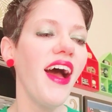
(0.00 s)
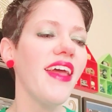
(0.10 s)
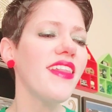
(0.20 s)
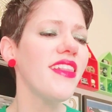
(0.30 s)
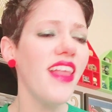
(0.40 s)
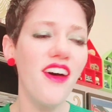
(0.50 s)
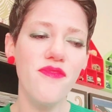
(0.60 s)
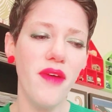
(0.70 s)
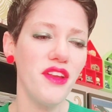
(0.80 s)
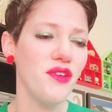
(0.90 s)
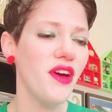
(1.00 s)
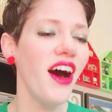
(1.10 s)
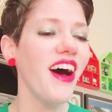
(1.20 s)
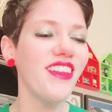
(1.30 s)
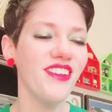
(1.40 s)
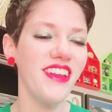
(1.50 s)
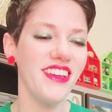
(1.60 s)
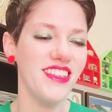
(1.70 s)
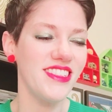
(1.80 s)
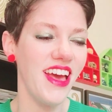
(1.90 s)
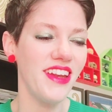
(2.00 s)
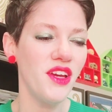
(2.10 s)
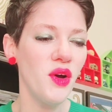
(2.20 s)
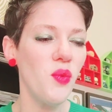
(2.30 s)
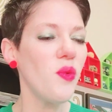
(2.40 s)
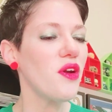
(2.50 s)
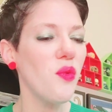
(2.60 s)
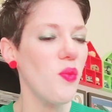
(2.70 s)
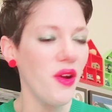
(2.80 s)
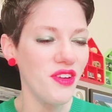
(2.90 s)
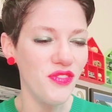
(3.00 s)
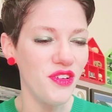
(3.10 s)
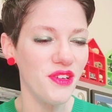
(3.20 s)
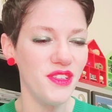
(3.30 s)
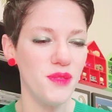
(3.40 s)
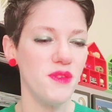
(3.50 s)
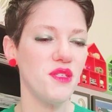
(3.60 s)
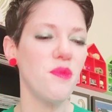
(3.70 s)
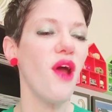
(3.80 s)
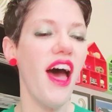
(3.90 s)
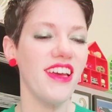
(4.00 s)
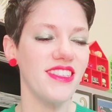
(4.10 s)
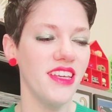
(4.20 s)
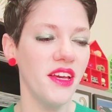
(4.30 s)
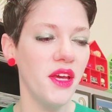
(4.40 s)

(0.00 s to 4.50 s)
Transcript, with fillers: I love my new collar, Lady said. What a wonderful Christmas surprise.